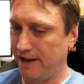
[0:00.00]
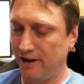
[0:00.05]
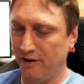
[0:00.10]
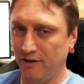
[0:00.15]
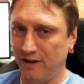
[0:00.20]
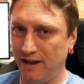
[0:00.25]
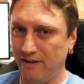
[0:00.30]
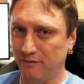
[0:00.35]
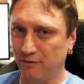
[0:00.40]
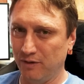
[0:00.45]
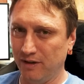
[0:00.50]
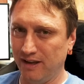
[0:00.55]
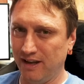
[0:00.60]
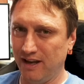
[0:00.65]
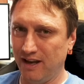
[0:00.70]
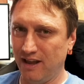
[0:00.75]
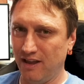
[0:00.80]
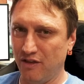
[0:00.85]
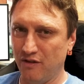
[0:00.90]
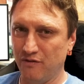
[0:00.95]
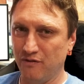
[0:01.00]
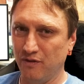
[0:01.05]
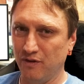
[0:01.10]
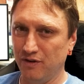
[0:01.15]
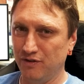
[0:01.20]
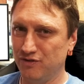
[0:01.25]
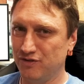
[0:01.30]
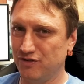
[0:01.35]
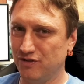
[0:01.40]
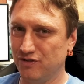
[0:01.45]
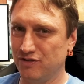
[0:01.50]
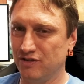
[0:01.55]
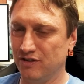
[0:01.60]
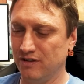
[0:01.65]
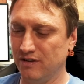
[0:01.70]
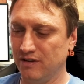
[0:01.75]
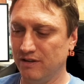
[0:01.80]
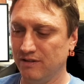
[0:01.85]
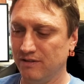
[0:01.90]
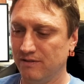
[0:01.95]
don't have really any other footage to
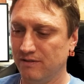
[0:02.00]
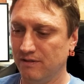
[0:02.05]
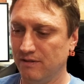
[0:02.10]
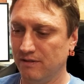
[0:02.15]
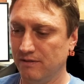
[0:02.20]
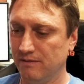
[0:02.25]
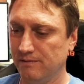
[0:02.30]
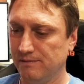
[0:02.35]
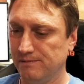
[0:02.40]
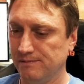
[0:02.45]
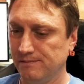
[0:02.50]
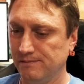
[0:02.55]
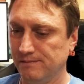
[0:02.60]
show you, so